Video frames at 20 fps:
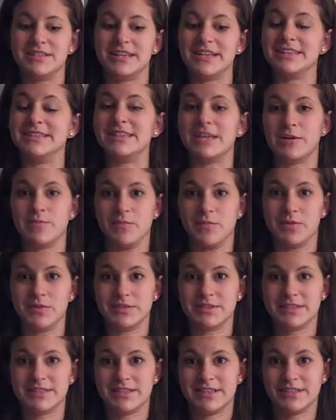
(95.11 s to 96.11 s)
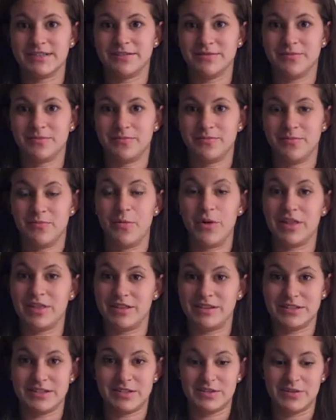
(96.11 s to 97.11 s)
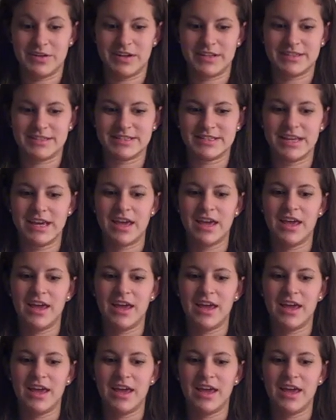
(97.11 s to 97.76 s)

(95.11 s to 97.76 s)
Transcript: examples with the students.